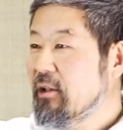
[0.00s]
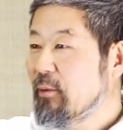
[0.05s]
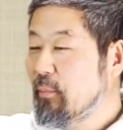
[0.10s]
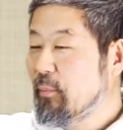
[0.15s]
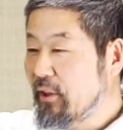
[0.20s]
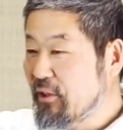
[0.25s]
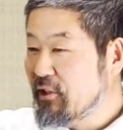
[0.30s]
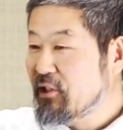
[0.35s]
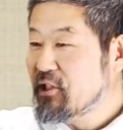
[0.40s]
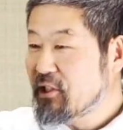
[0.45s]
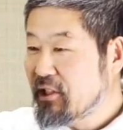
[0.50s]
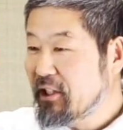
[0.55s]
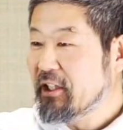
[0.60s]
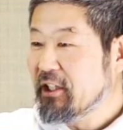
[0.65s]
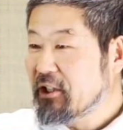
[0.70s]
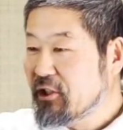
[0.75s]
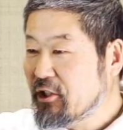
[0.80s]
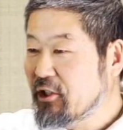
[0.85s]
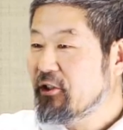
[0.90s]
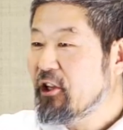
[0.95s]
But the
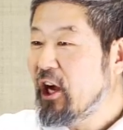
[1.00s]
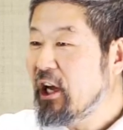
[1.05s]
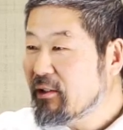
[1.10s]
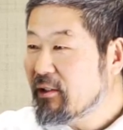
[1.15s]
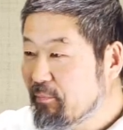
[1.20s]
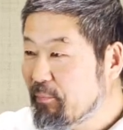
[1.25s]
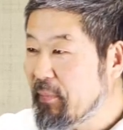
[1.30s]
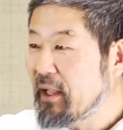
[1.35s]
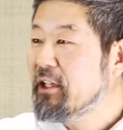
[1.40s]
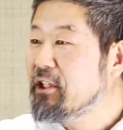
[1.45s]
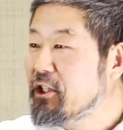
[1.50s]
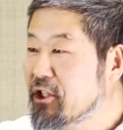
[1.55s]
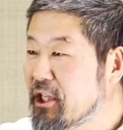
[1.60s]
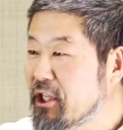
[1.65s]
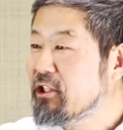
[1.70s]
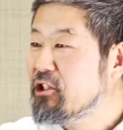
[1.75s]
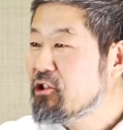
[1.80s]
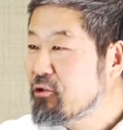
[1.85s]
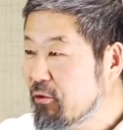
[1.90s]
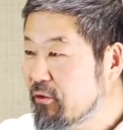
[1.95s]
stick did not bend
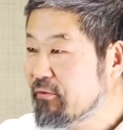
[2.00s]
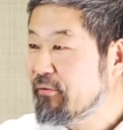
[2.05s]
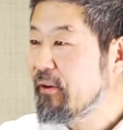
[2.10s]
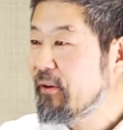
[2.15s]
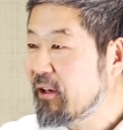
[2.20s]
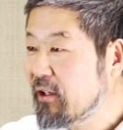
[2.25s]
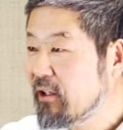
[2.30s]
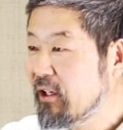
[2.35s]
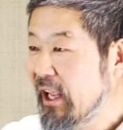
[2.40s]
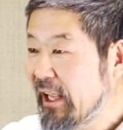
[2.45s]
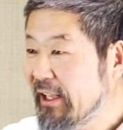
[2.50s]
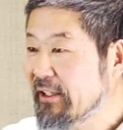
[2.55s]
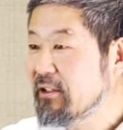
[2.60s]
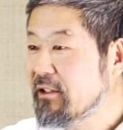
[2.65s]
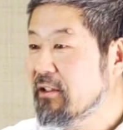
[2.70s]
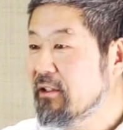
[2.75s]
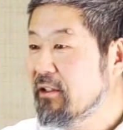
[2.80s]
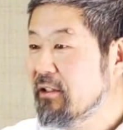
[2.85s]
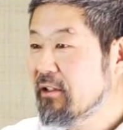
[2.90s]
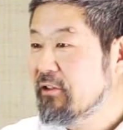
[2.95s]
into a figure
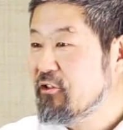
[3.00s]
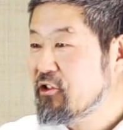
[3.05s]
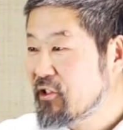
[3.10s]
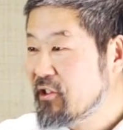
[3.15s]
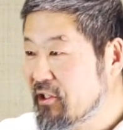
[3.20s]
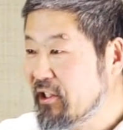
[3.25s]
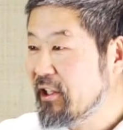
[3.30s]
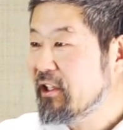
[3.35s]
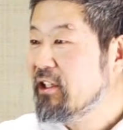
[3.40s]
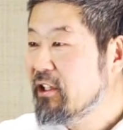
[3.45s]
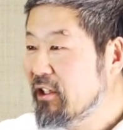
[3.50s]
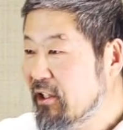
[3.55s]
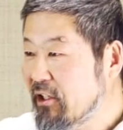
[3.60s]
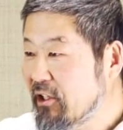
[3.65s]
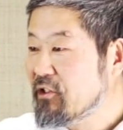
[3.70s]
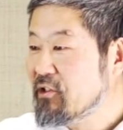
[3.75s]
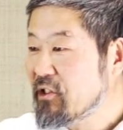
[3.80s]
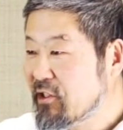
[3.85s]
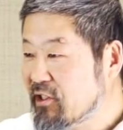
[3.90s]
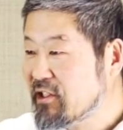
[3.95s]
8. The stick
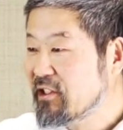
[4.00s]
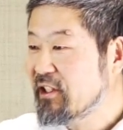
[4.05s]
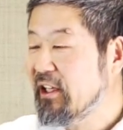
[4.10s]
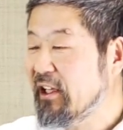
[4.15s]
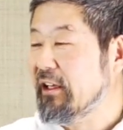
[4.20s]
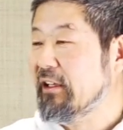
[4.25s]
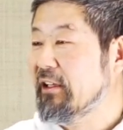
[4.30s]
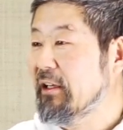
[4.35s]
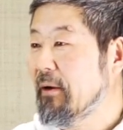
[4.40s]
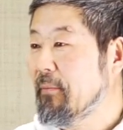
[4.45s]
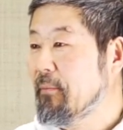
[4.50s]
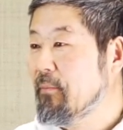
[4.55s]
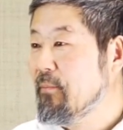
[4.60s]
is a stick.